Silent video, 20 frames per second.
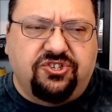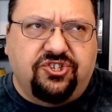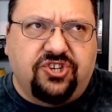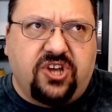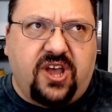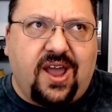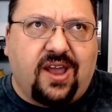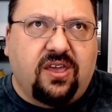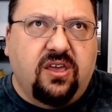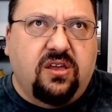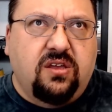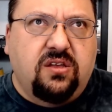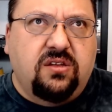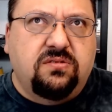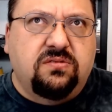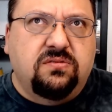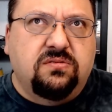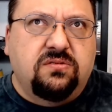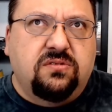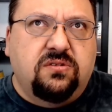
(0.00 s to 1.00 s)
Jack
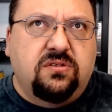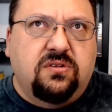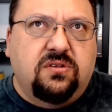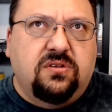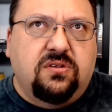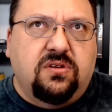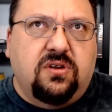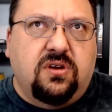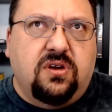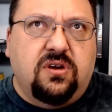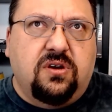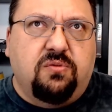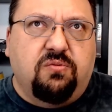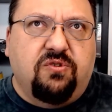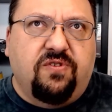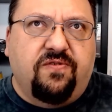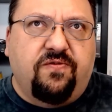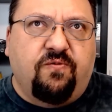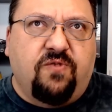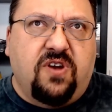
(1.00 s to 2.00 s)

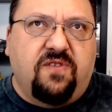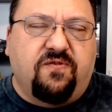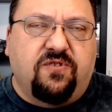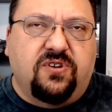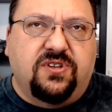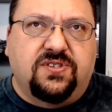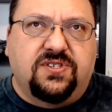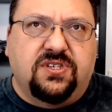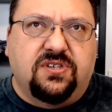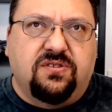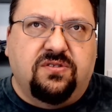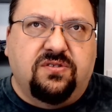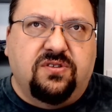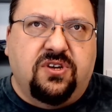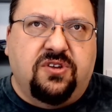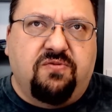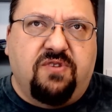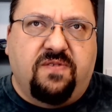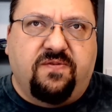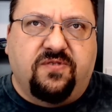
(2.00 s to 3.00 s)
reference in
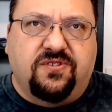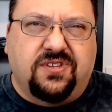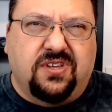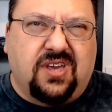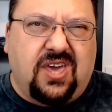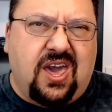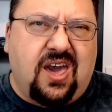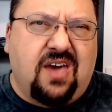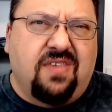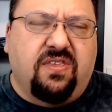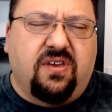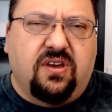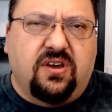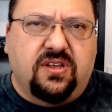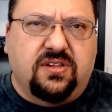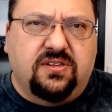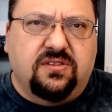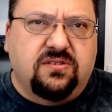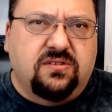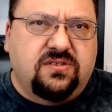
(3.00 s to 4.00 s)
reference to Catholic
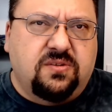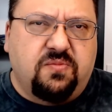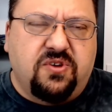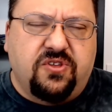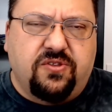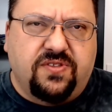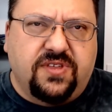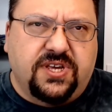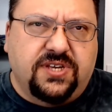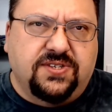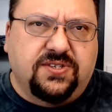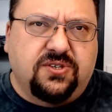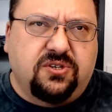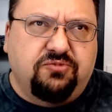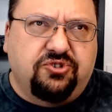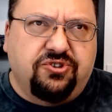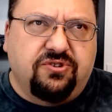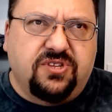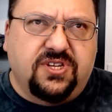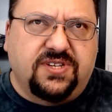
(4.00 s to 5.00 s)
and some other things, so I'm
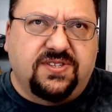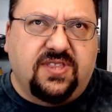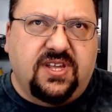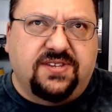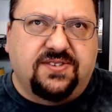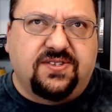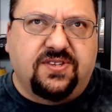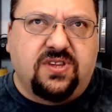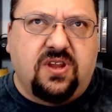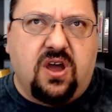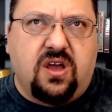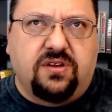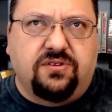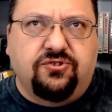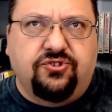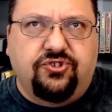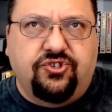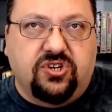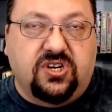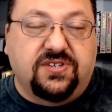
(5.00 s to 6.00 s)
sure that that's not
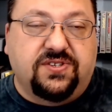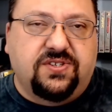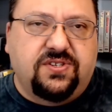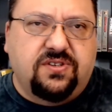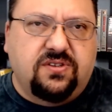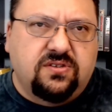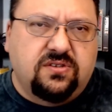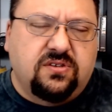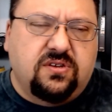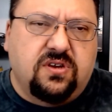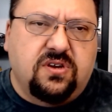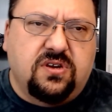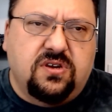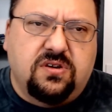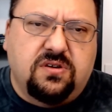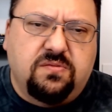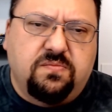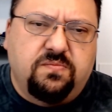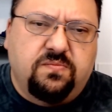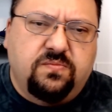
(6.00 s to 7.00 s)
just
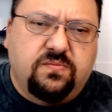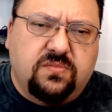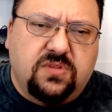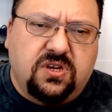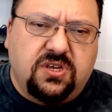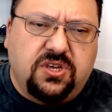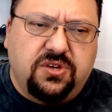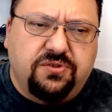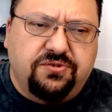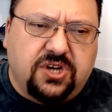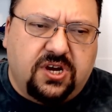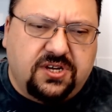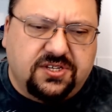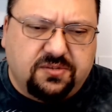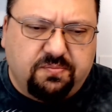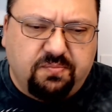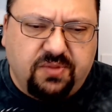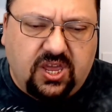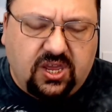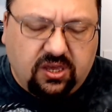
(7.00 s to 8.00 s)
a Utah
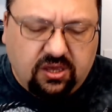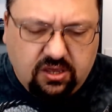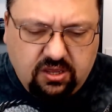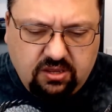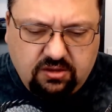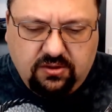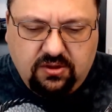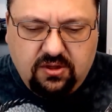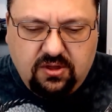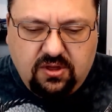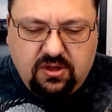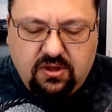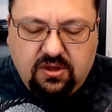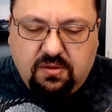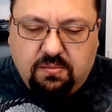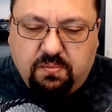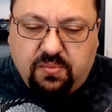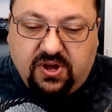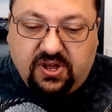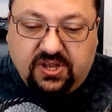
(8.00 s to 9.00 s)
speak.
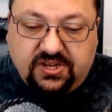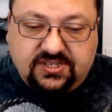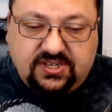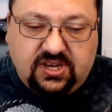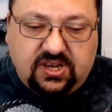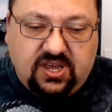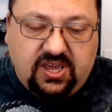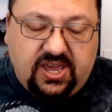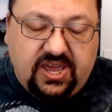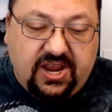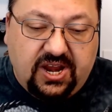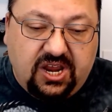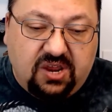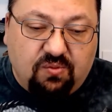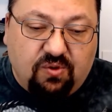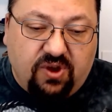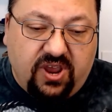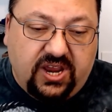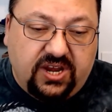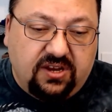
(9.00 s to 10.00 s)
But at any
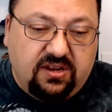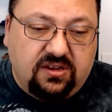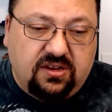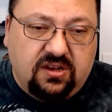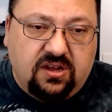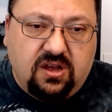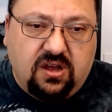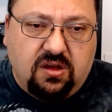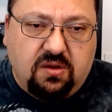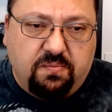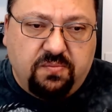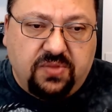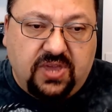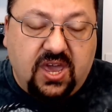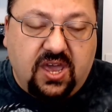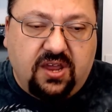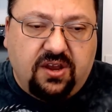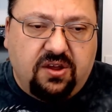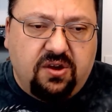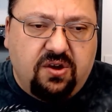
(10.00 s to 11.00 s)
rate,
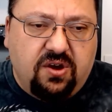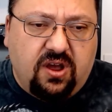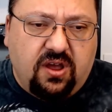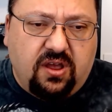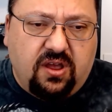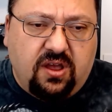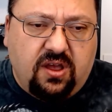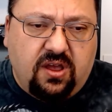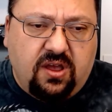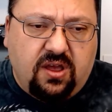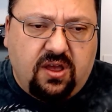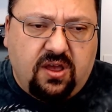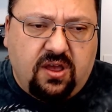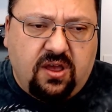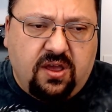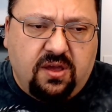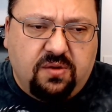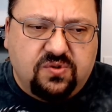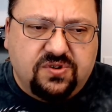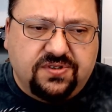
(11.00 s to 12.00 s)
yeah, no,
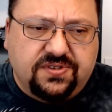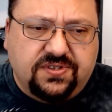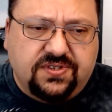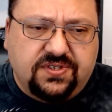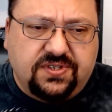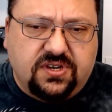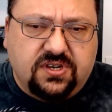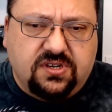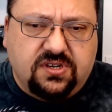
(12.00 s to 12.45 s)
I was